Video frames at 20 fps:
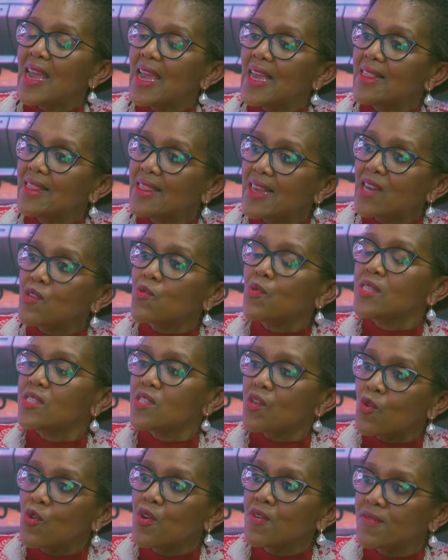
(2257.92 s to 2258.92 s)
And that was
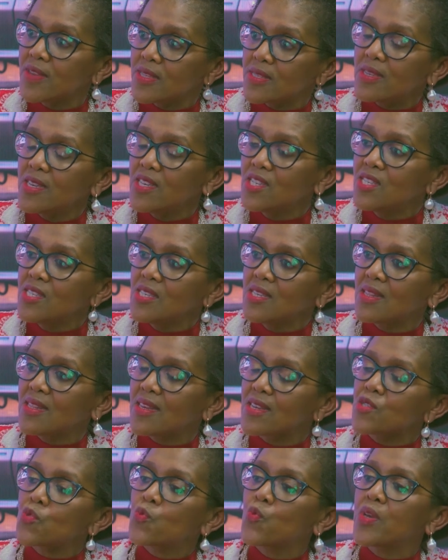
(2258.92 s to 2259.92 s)
a conversation
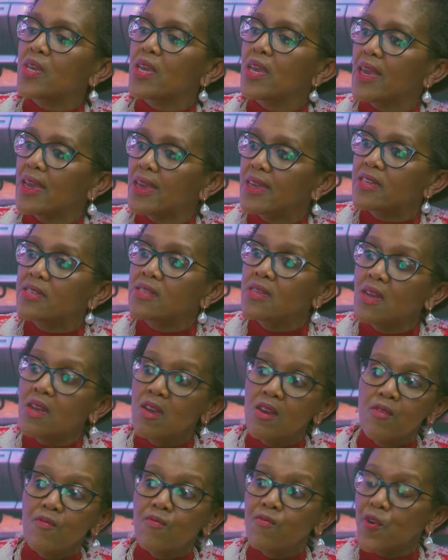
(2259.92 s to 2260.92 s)
that we had
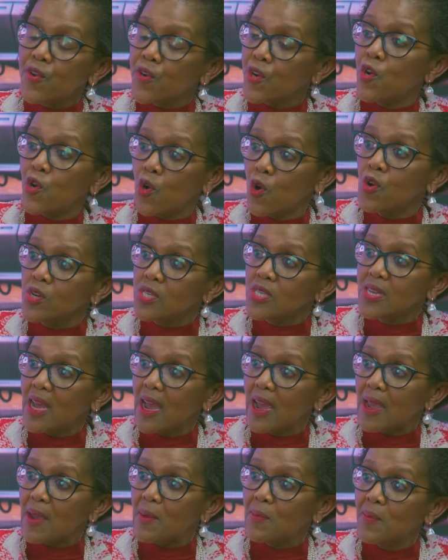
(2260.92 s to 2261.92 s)
for a long
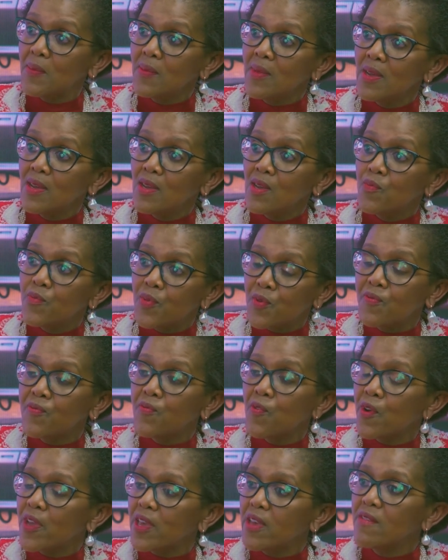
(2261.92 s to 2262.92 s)
time
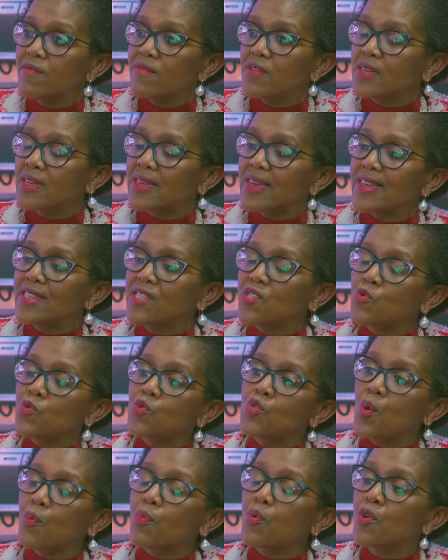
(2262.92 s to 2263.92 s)
before even getting
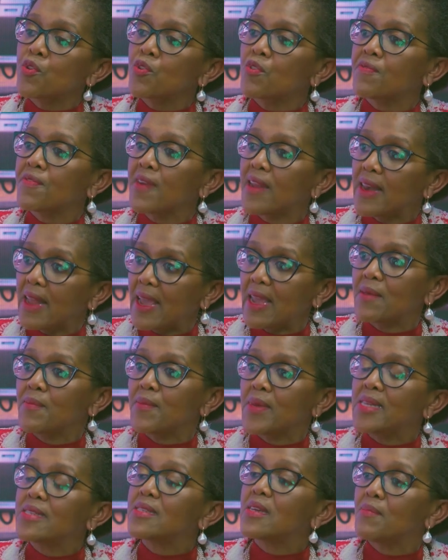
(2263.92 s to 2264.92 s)
to a point of
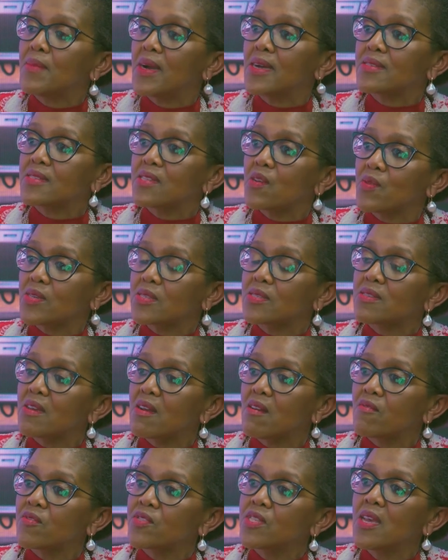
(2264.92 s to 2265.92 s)
alignment amongst
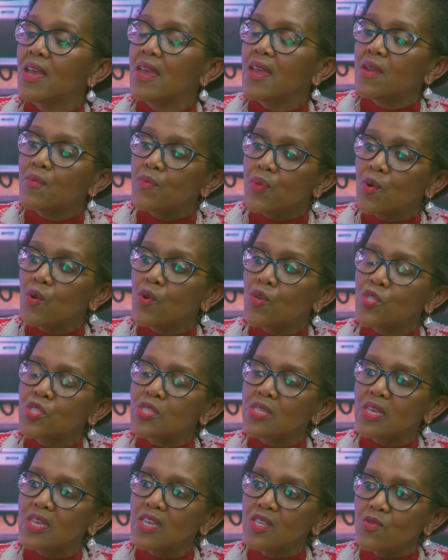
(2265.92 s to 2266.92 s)
ourselves,
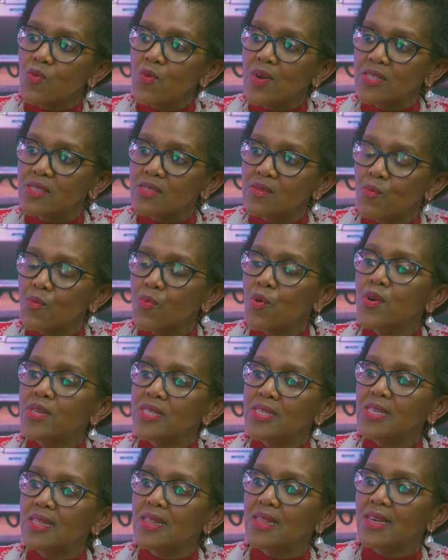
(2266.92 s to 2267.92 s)
because it was
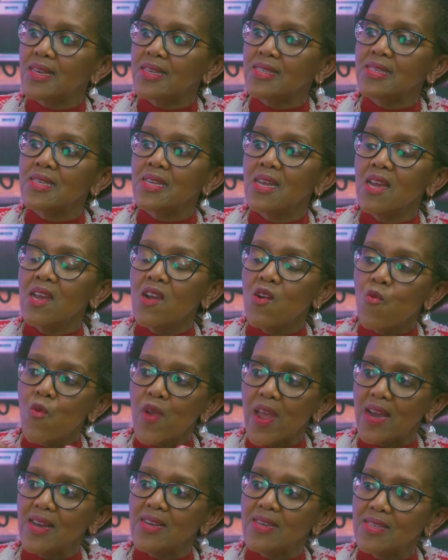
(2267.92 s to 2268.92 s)
important that
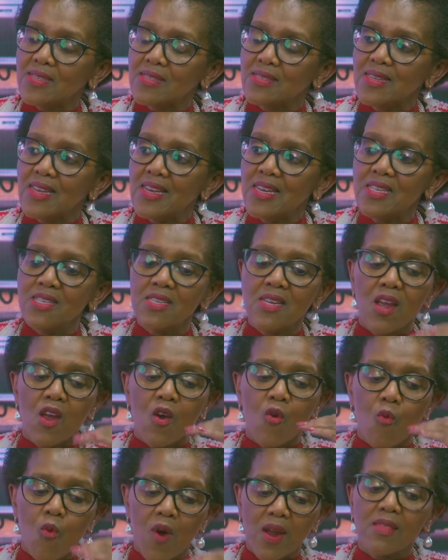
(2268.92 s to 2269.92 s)
we understand
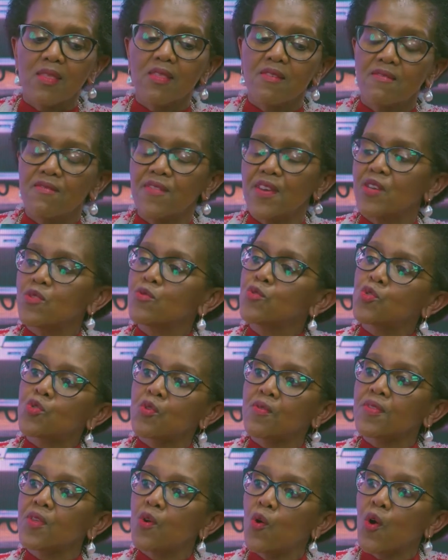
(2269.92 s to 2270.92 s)
what the values
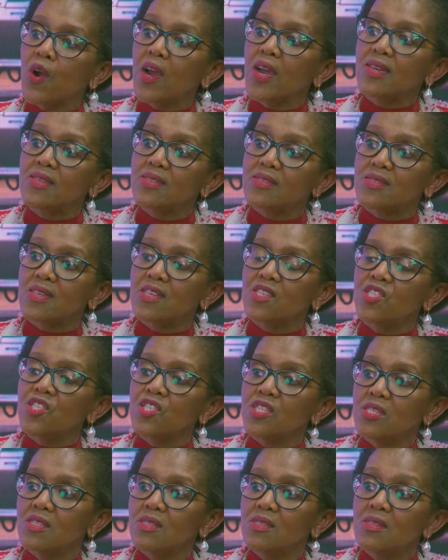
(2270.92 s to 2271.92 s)
of the
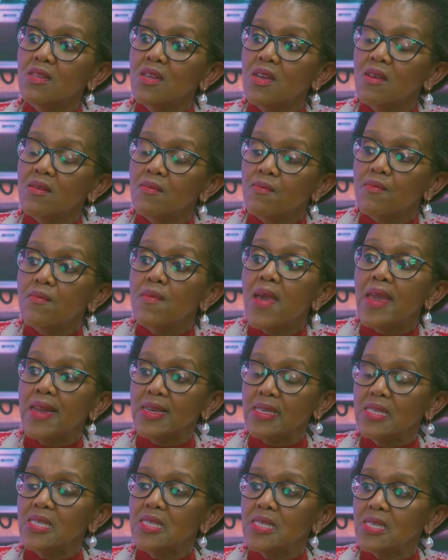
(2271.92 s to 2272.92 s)
organization
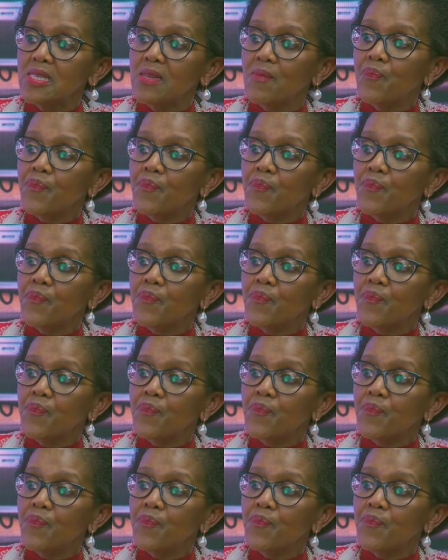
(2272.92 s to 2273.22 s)
meant